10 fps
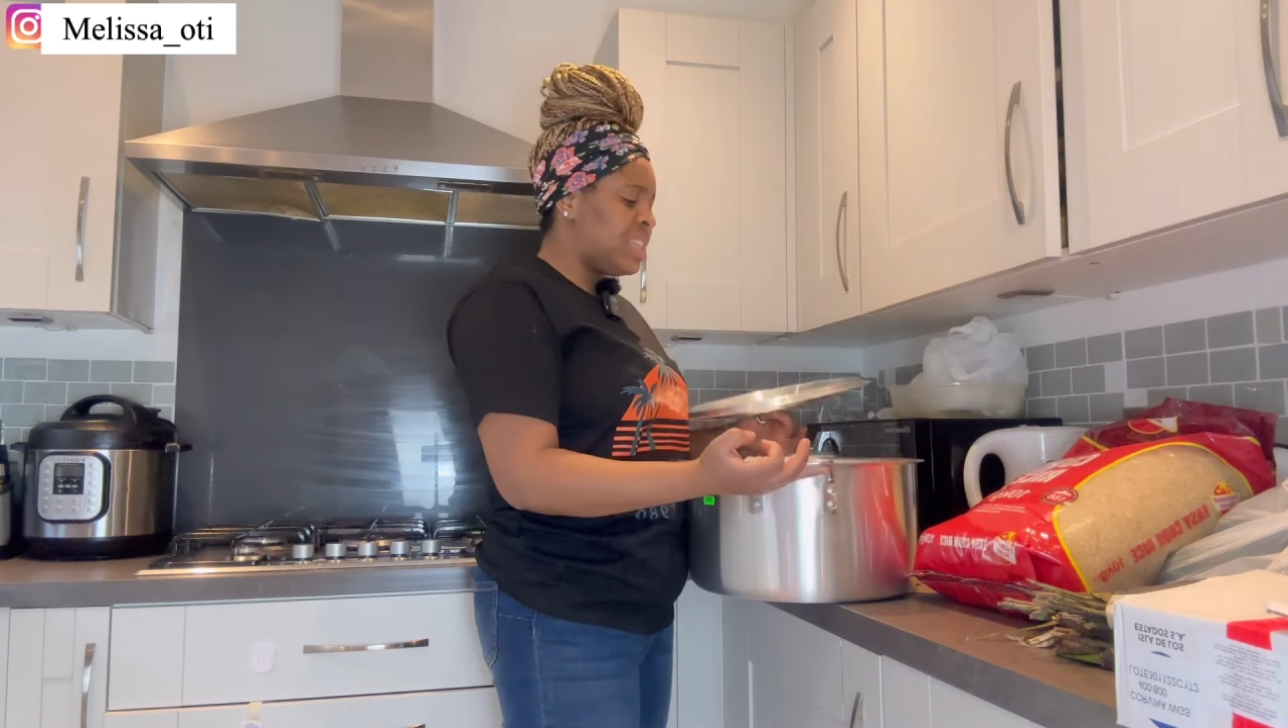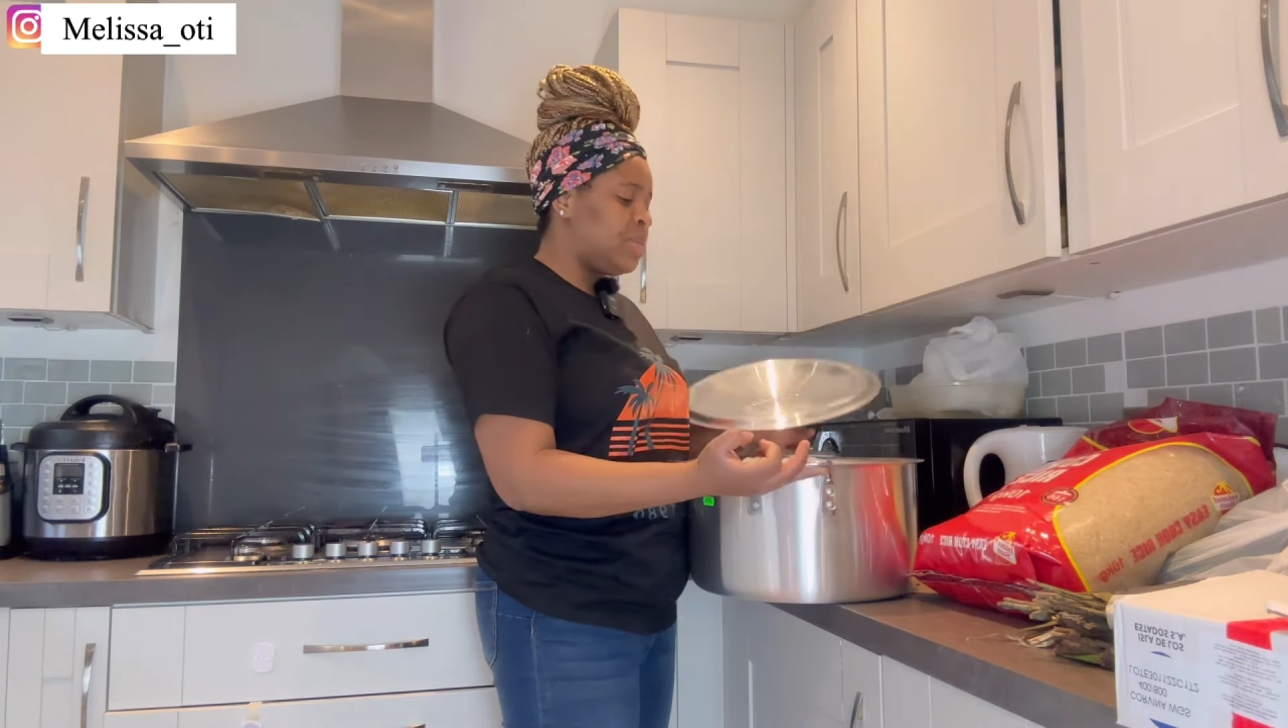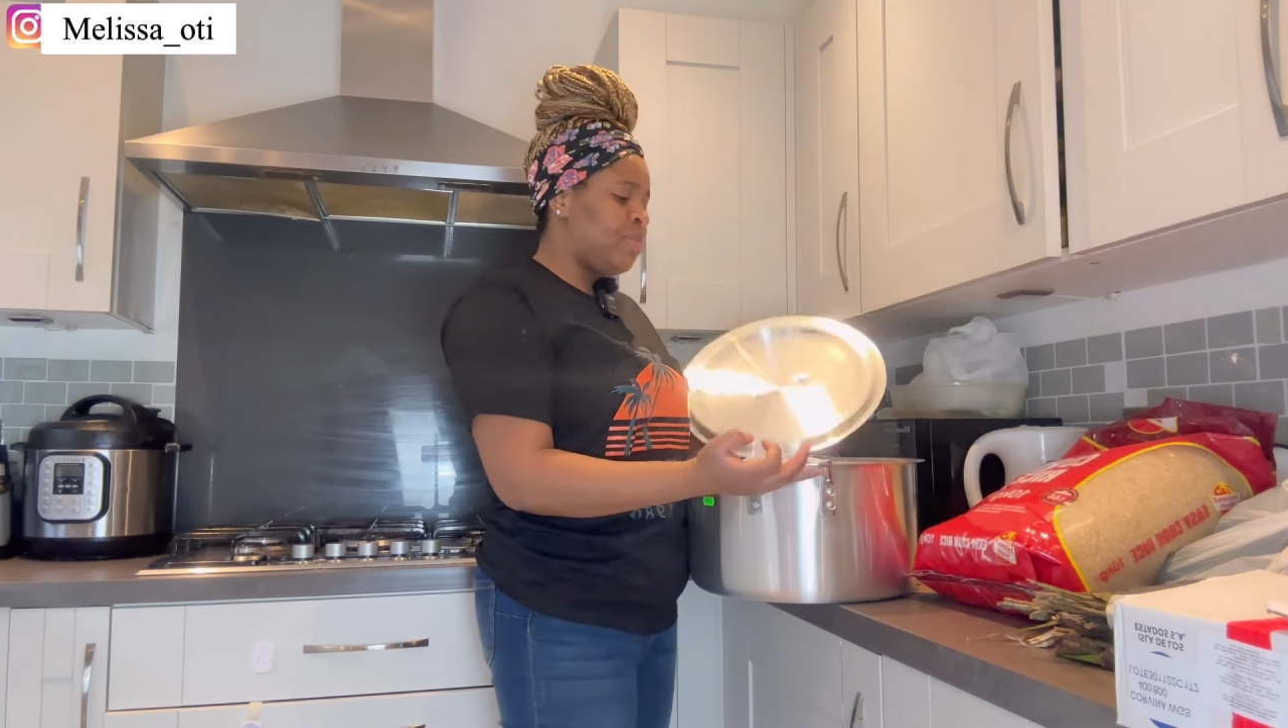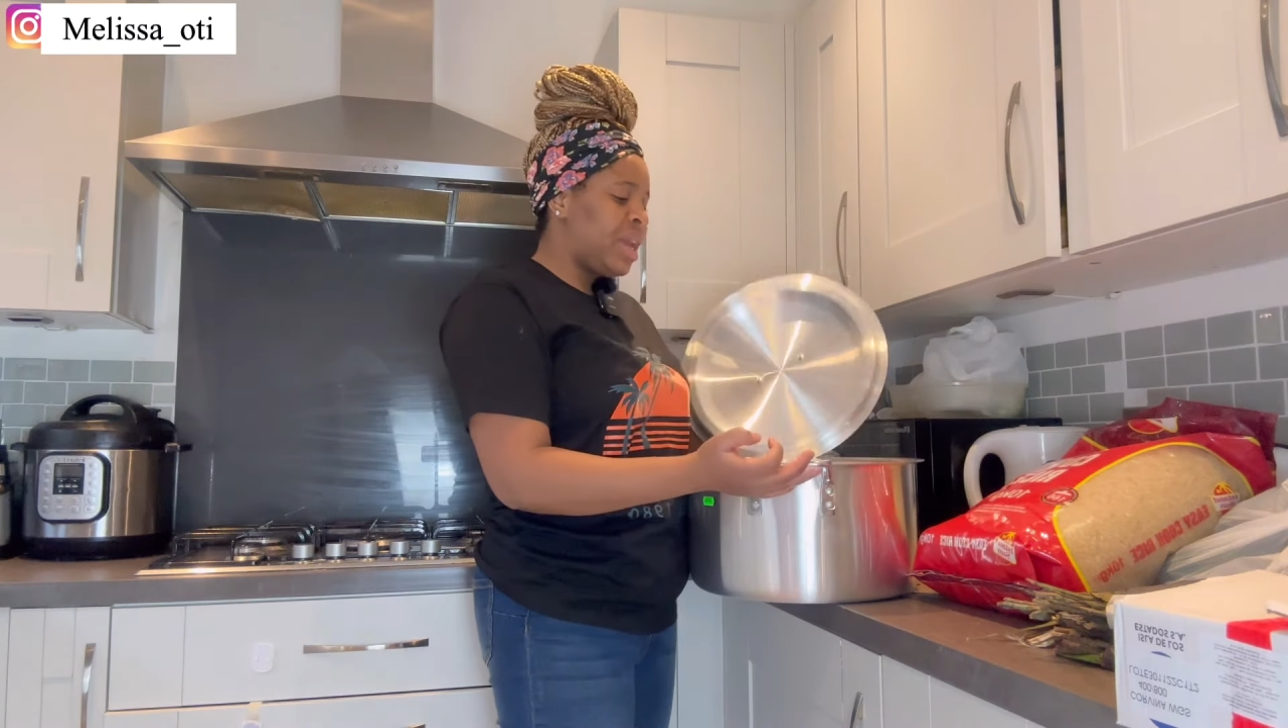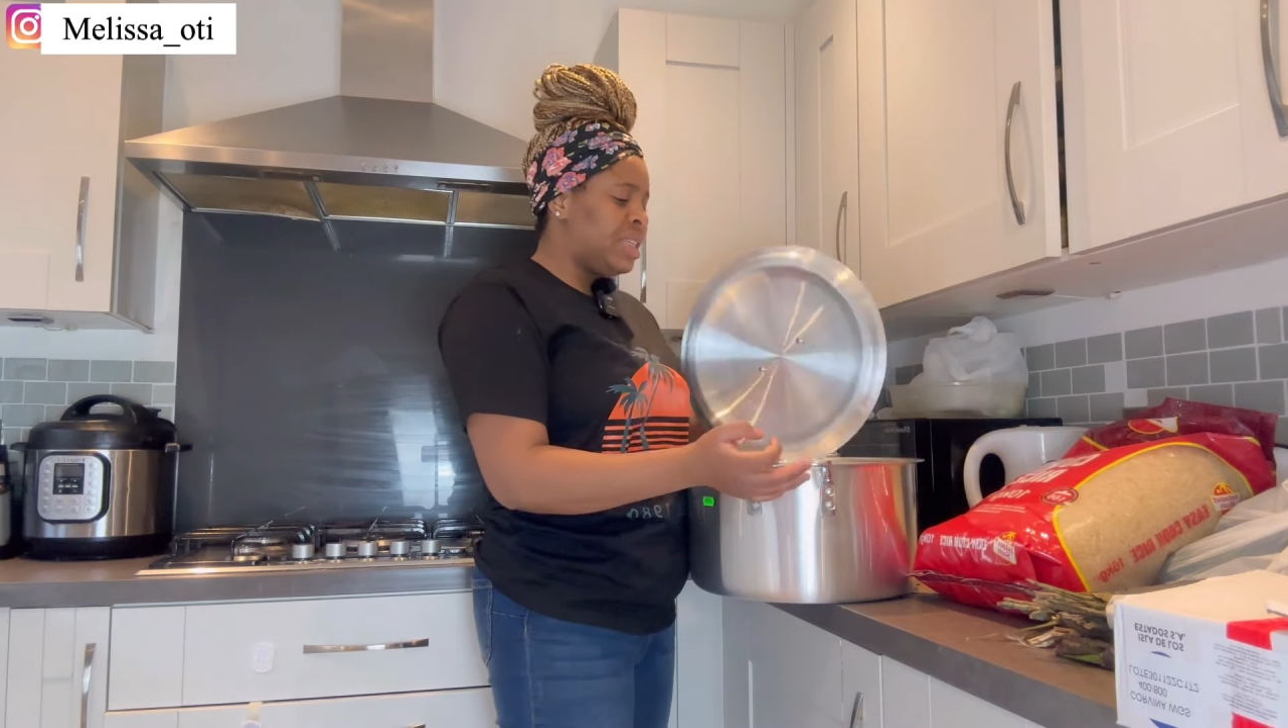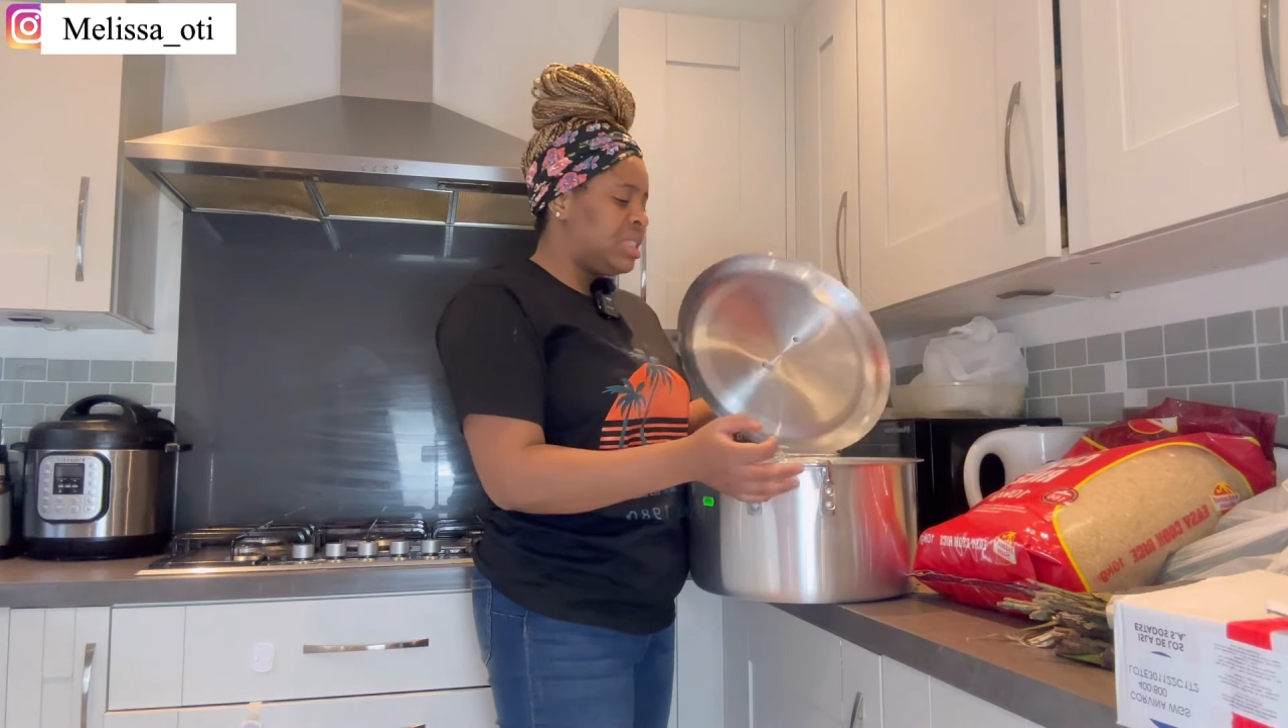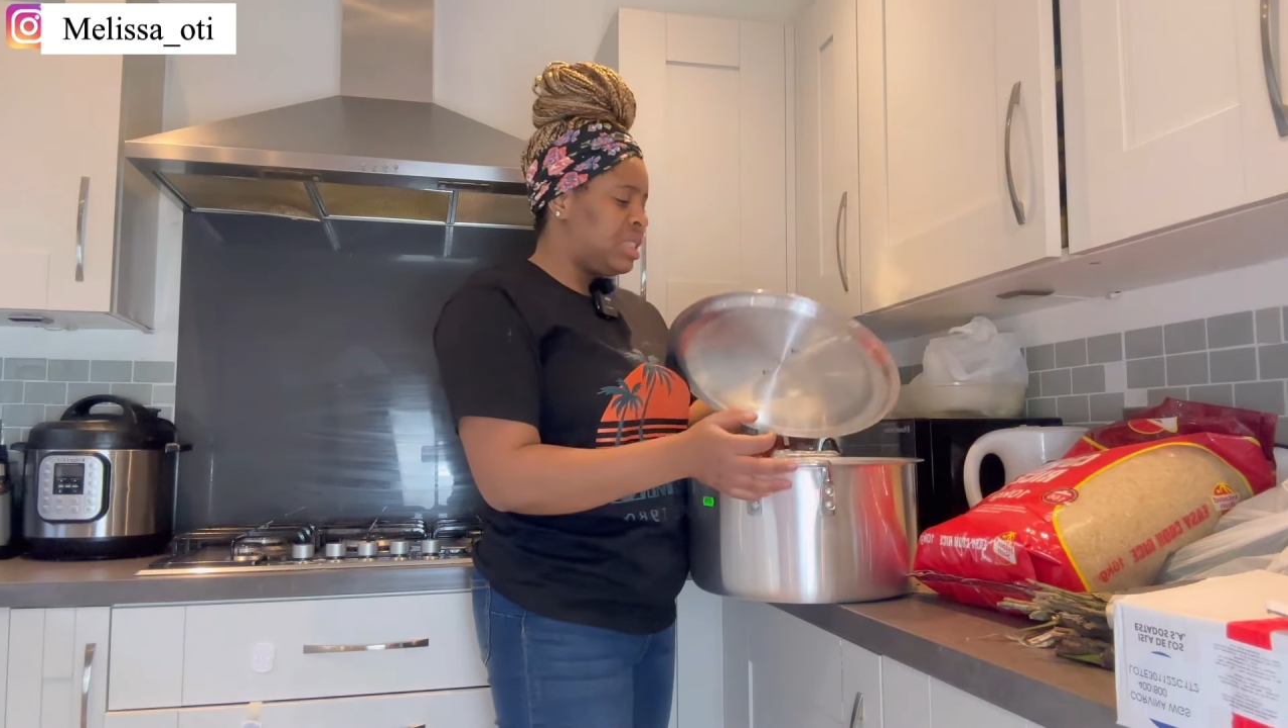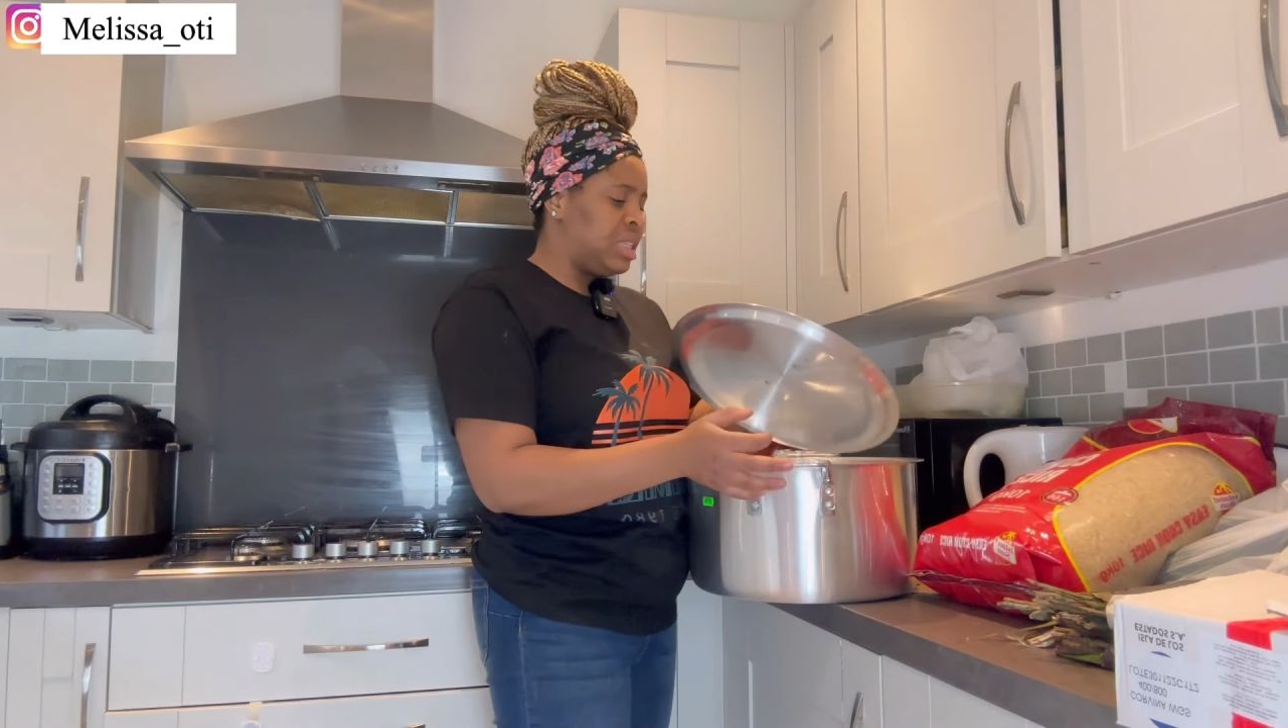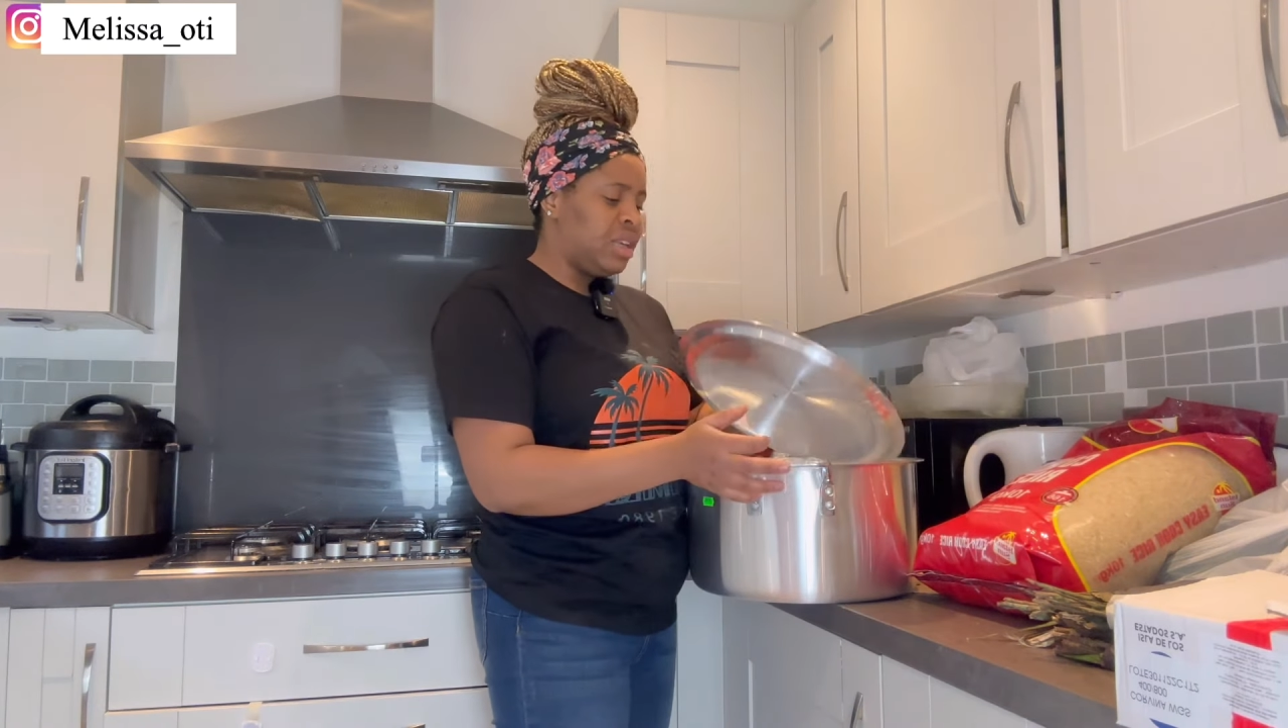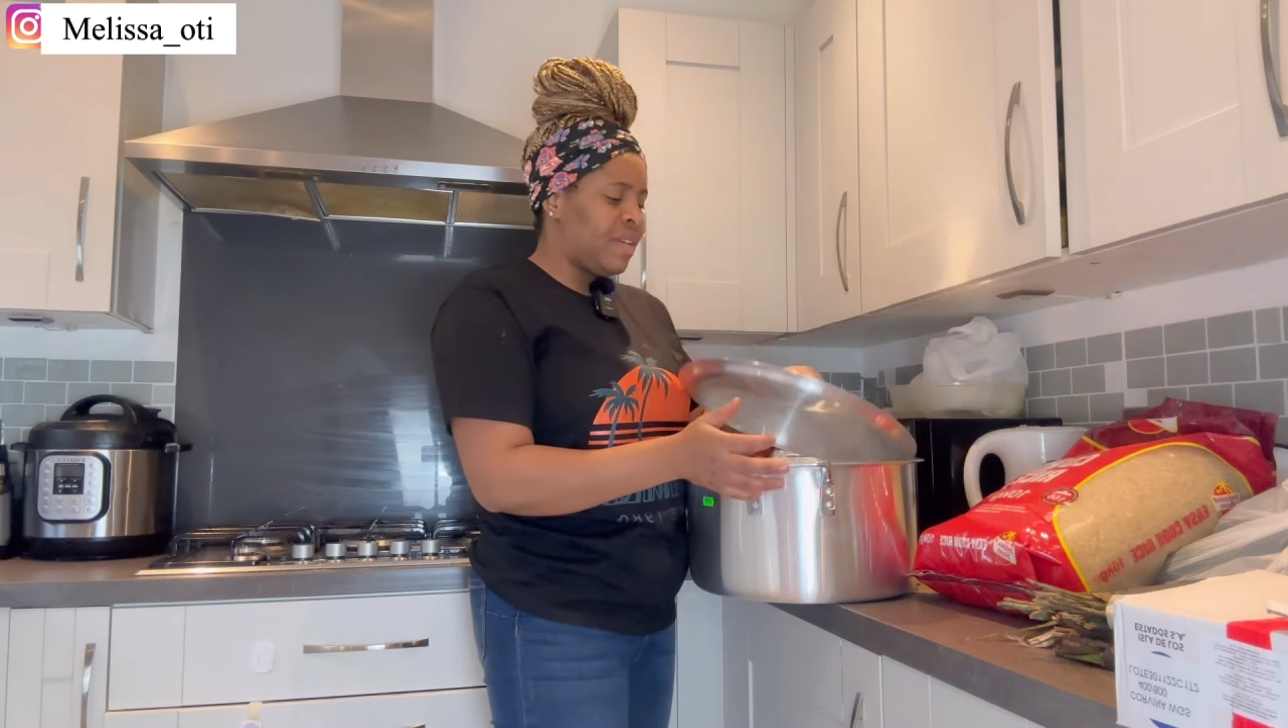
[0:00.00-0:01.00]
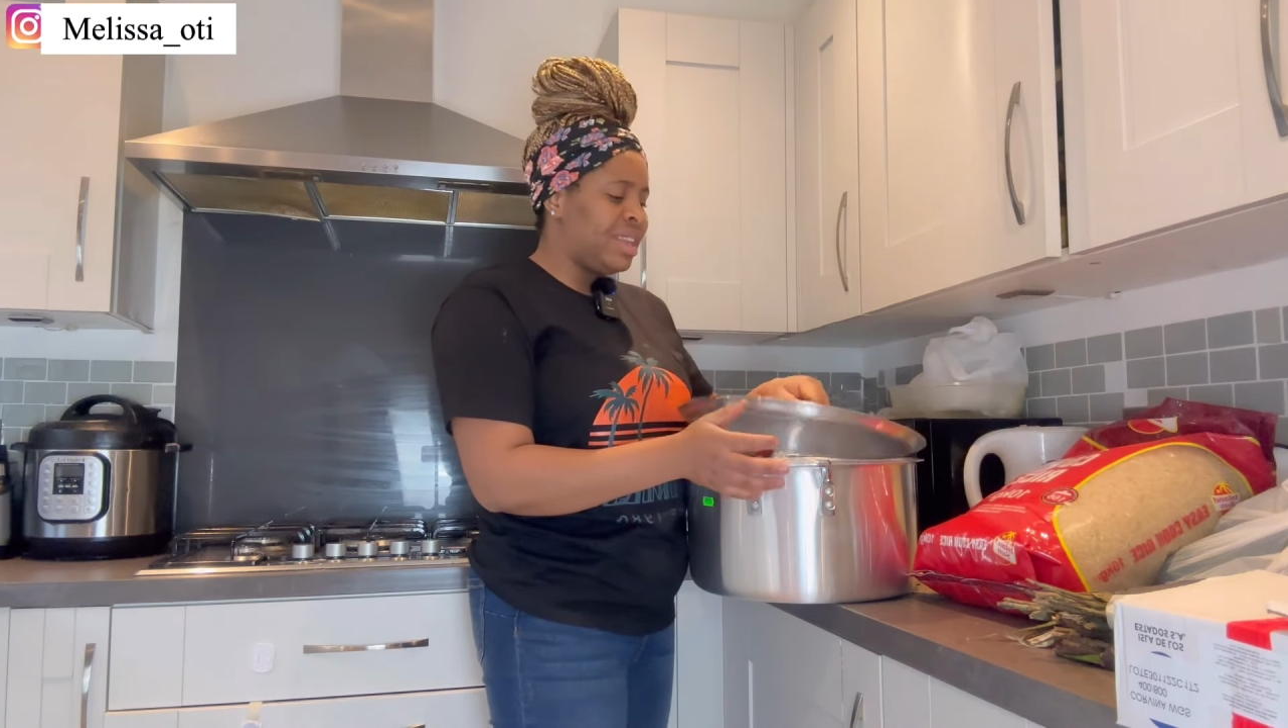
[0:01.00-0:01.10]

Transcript: expensive.